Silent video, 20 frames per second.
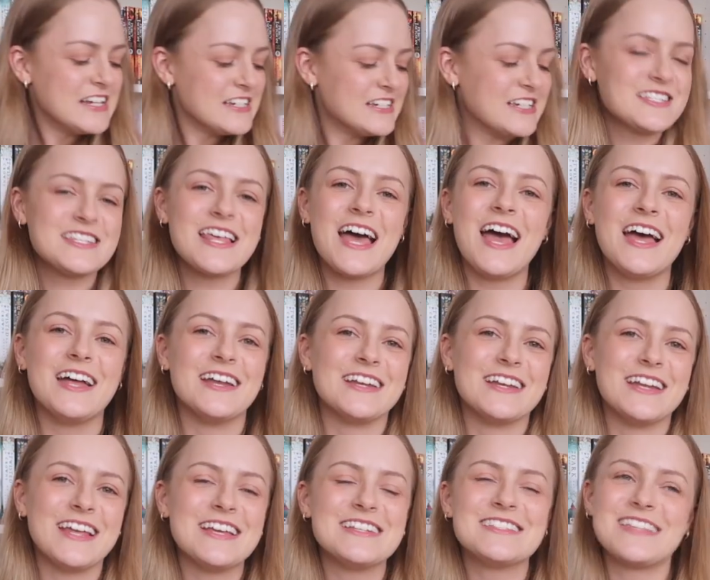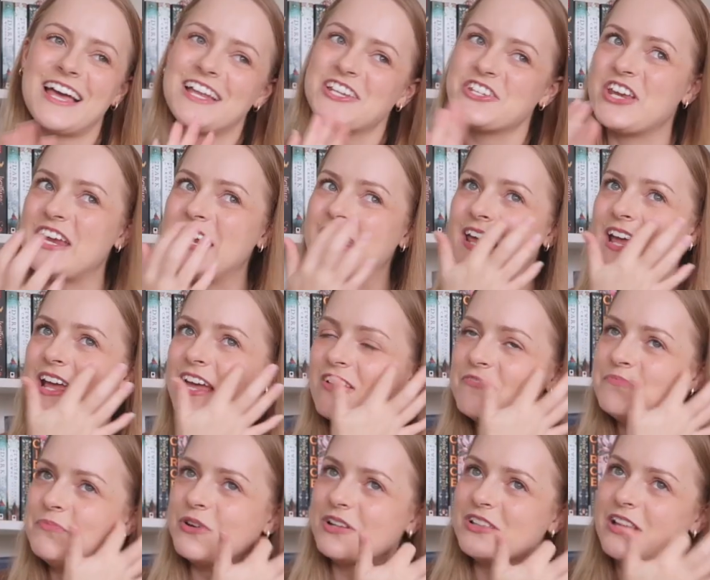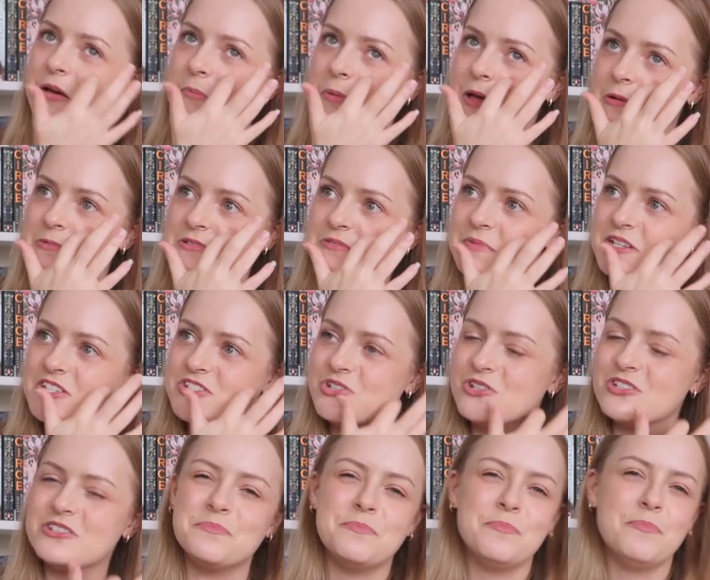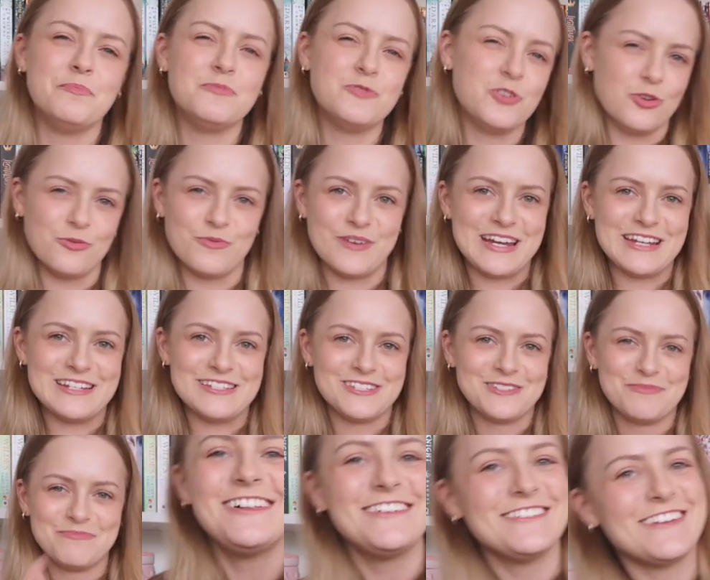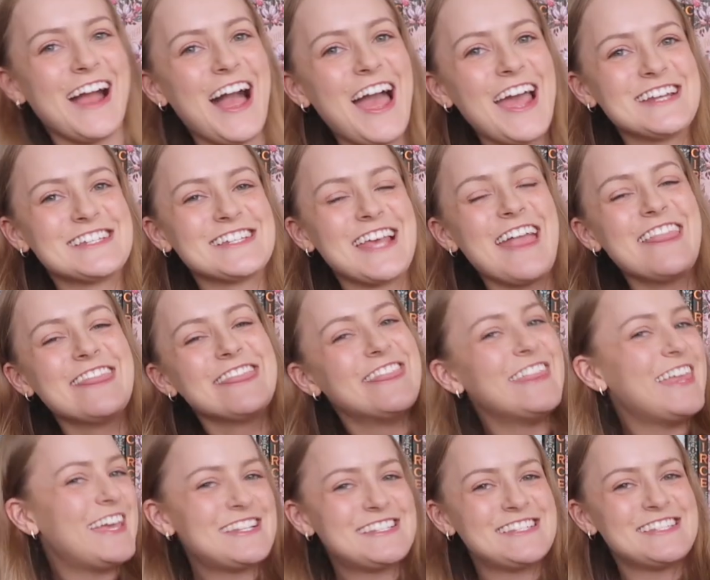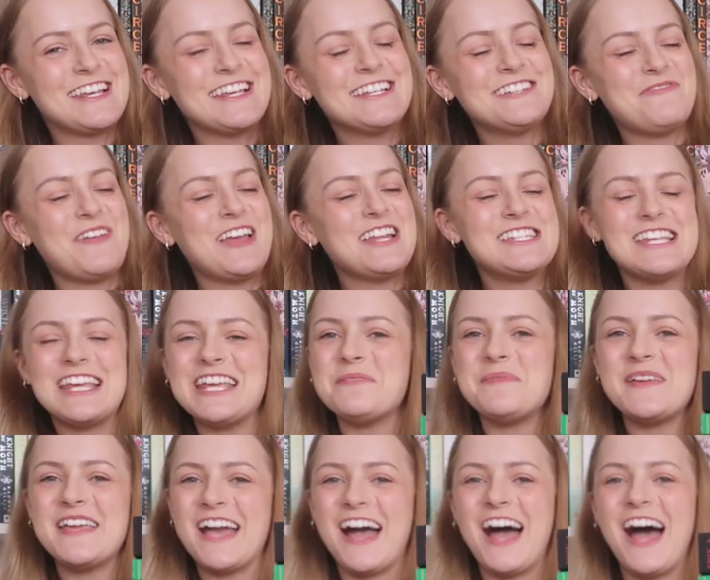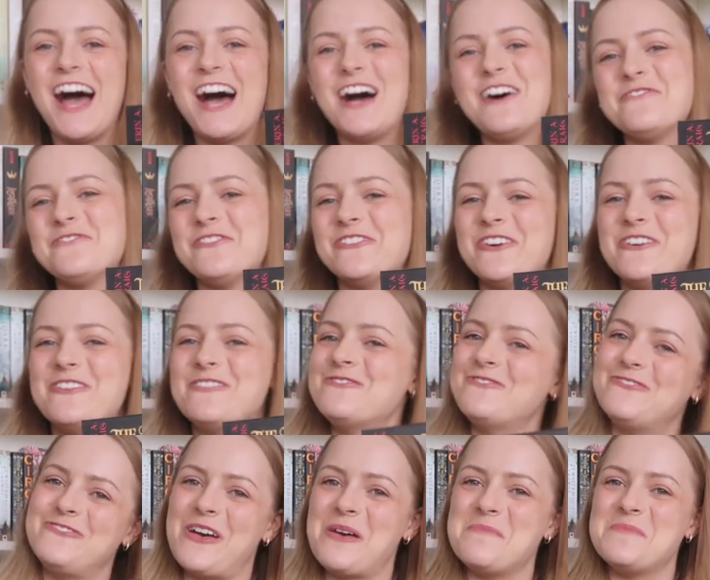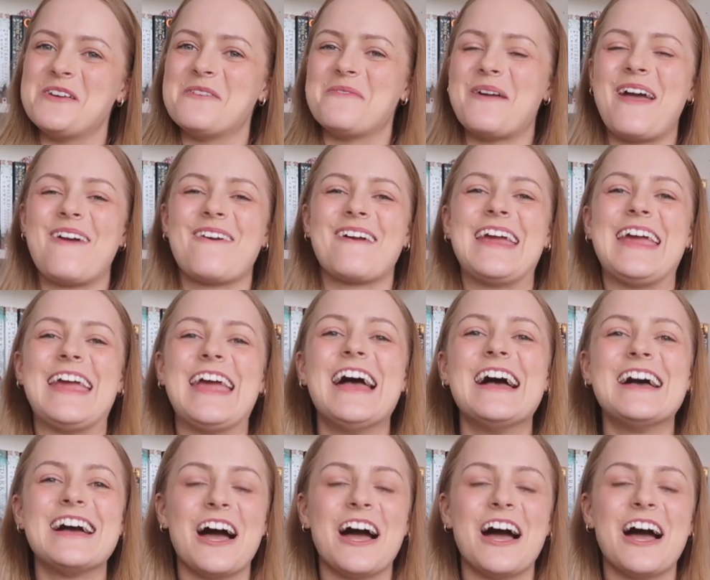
Is that cheating if book club helps me choose 2 reads. All right, and this is my TBR for February.